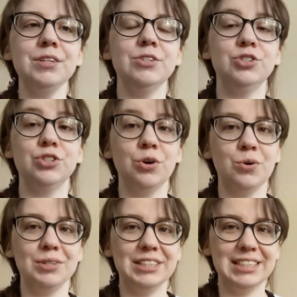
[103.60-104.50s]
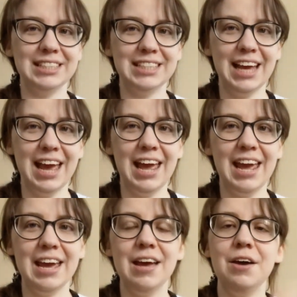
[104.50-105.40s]
So
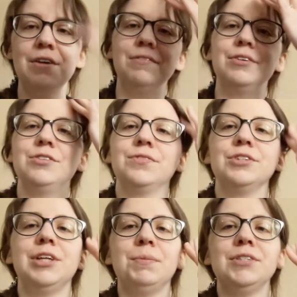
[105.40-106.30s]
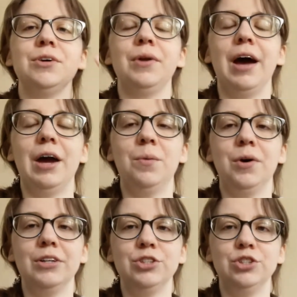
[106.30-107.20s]
today, for this first episode, I
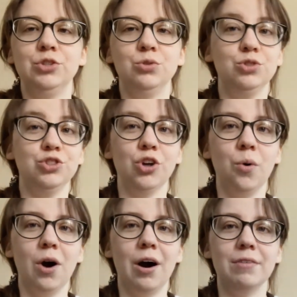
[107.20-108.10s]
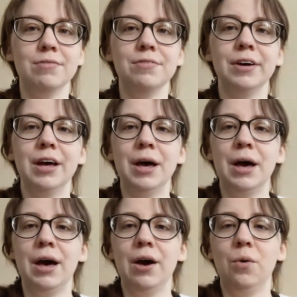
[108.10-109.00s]
want to show off
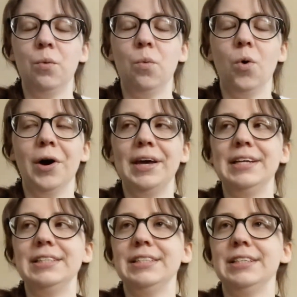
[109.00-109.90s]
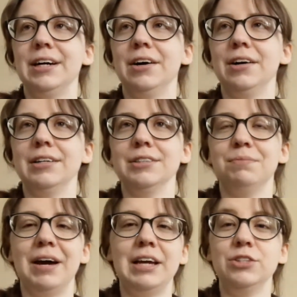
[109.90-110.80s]
what are
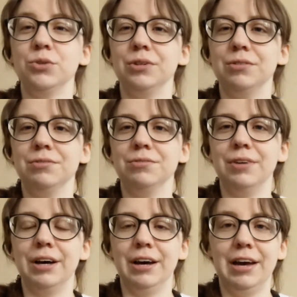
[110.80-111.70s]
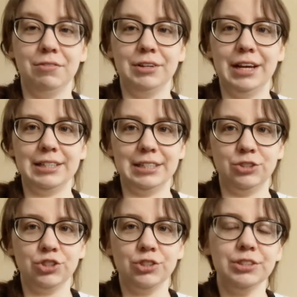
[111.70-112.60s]
my sort of everyday
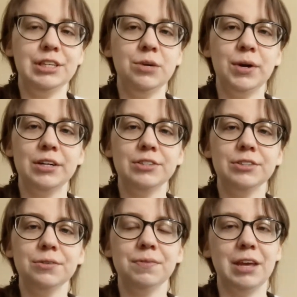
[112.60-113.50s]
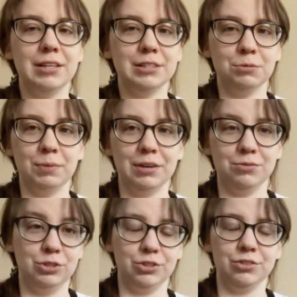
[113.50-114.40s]
essential tea wares, and
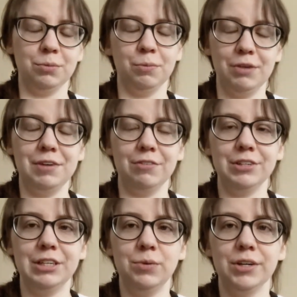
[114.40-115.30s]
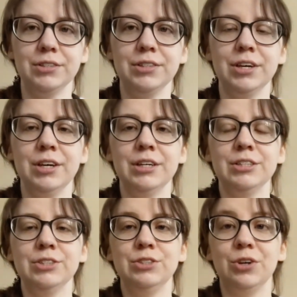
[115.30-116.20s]
which are some of my favorite tea wares.
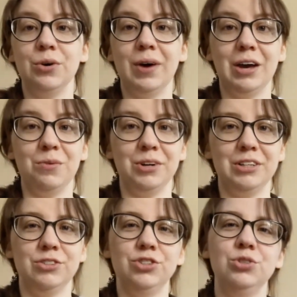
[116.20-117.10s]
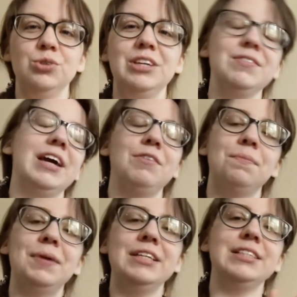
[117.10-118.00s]
So I wanted to give kind of a
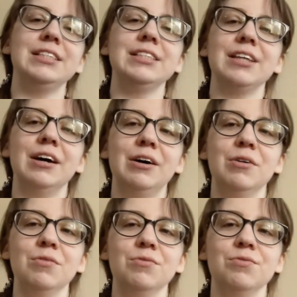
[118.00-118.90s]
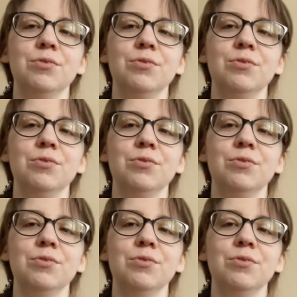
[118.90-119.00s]
basis of